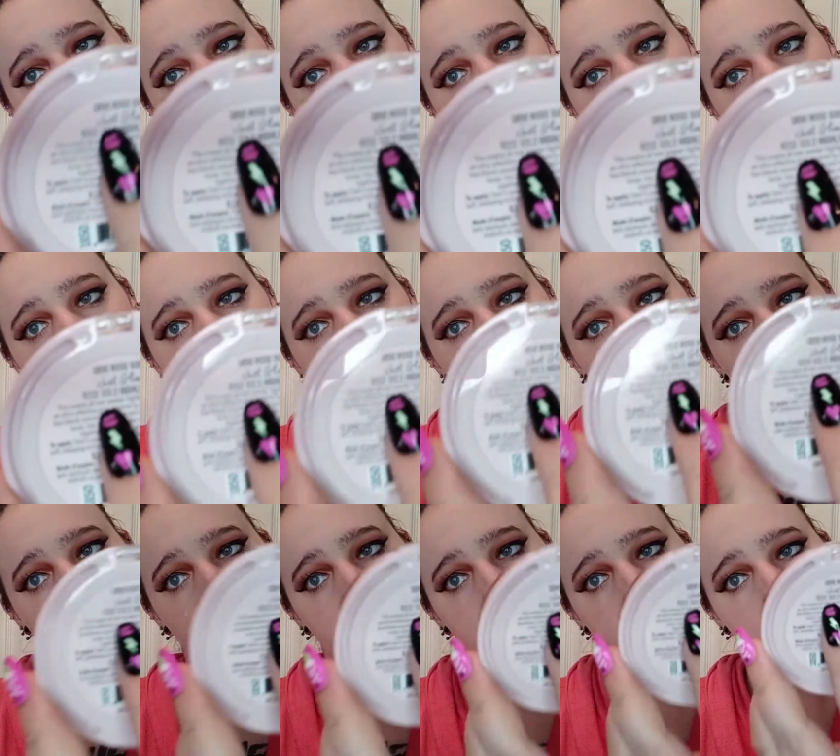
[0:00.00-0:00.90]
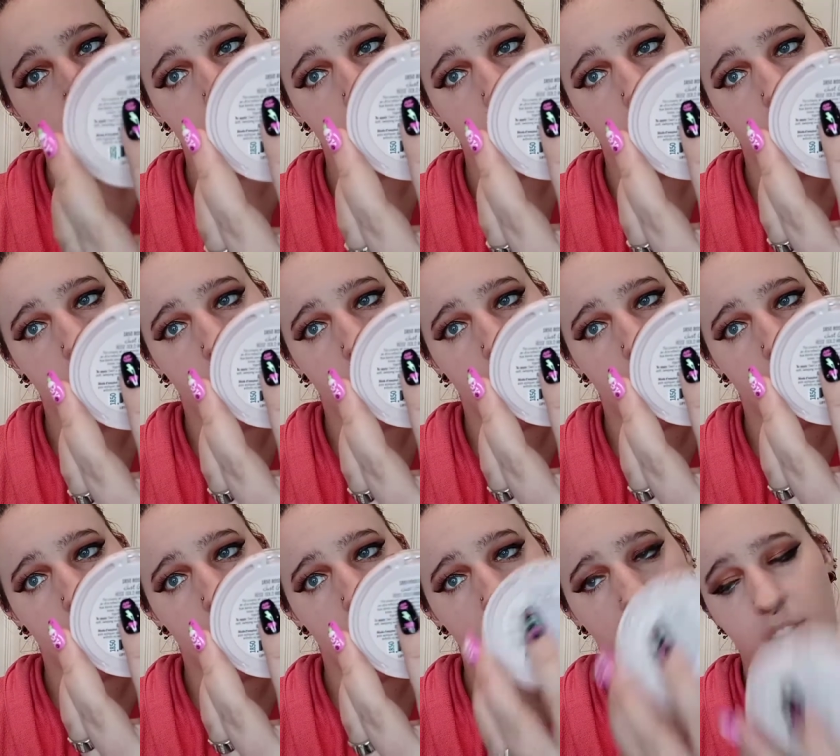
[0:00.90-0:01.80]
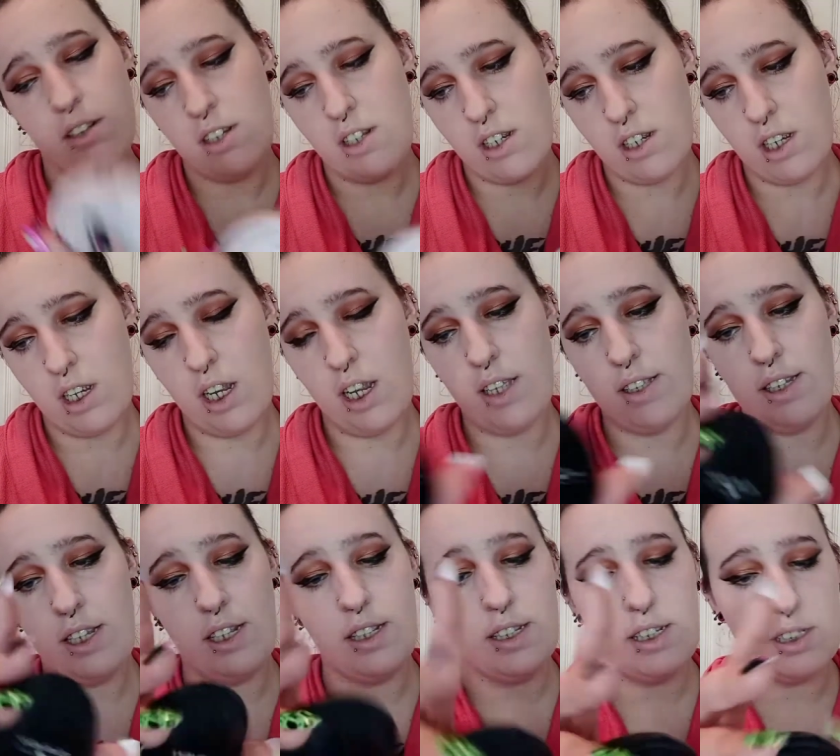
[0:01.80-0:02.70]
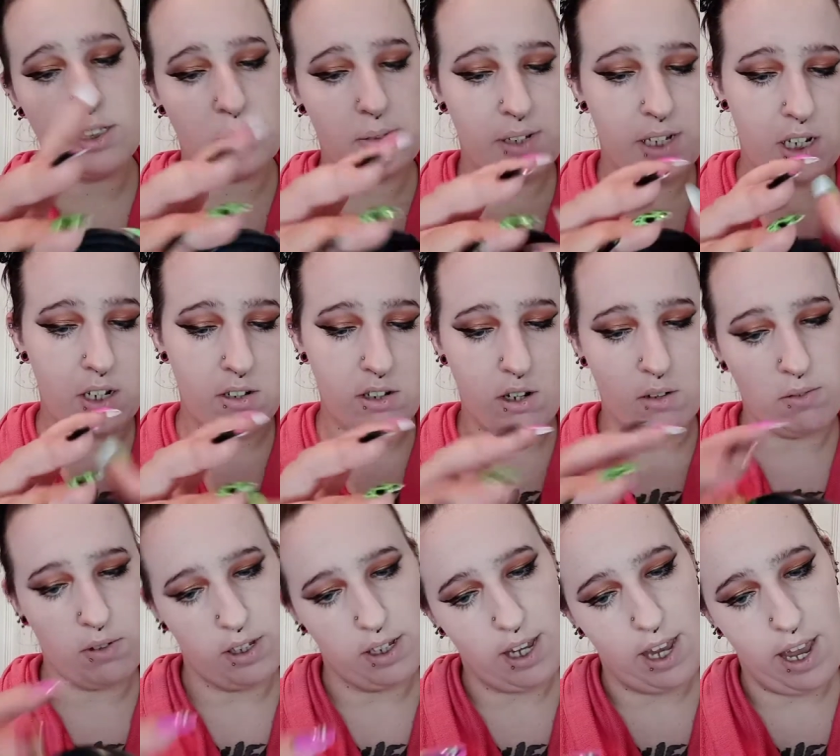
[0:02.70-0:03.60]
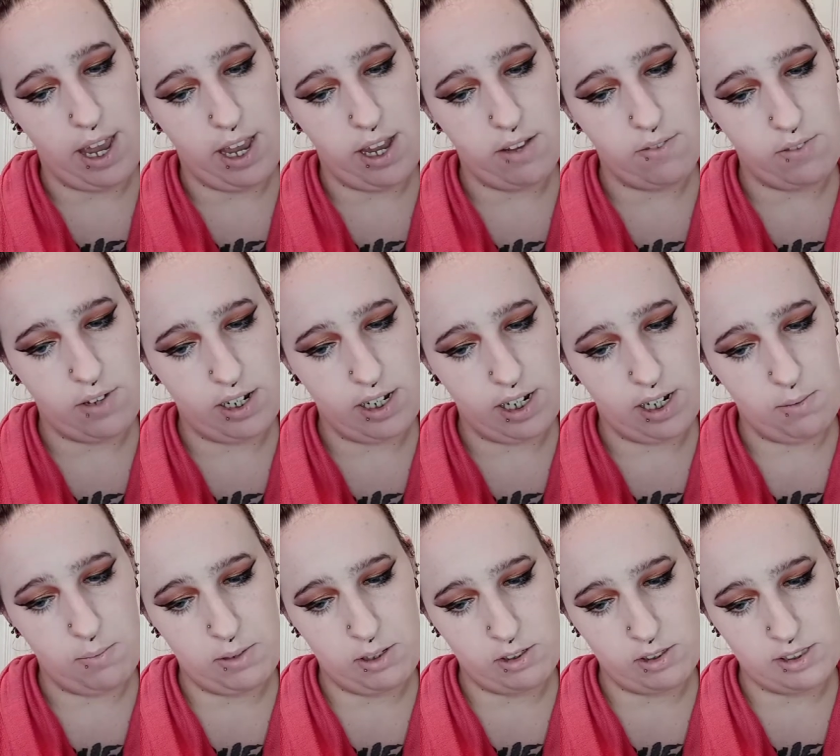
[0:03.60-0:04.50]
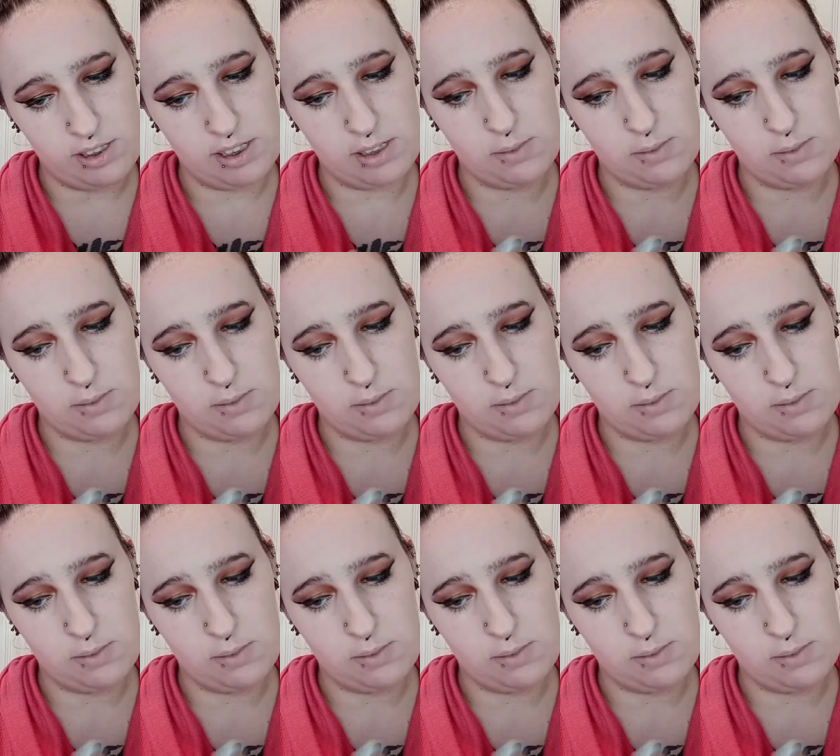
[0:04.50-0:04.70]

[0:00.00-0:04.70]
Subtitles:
guys could see that right there. And then this one here don't really have a name. It just says Broadway